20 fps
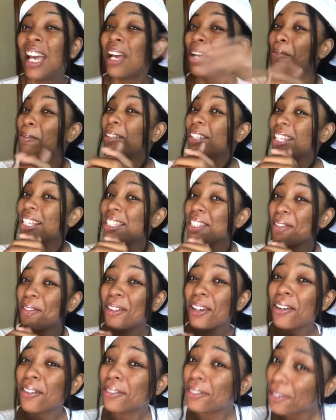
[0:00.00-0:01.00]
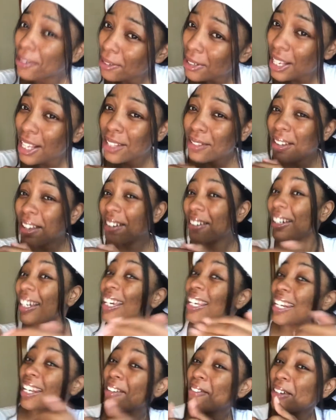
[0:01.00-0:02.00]
listen, we're gonna do this. We're gonna
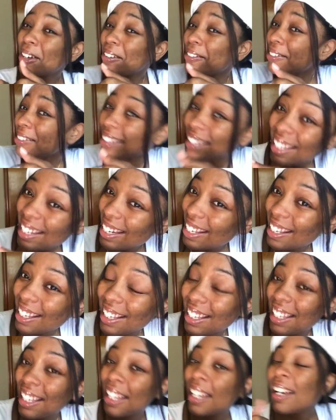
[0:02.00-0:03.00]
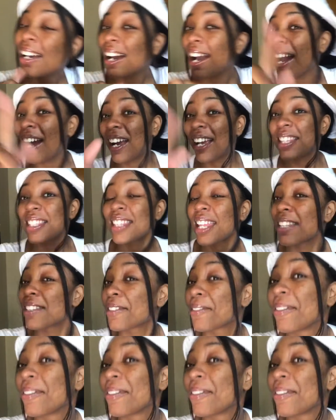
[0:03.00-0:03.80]
get it. Alright, stay tuned.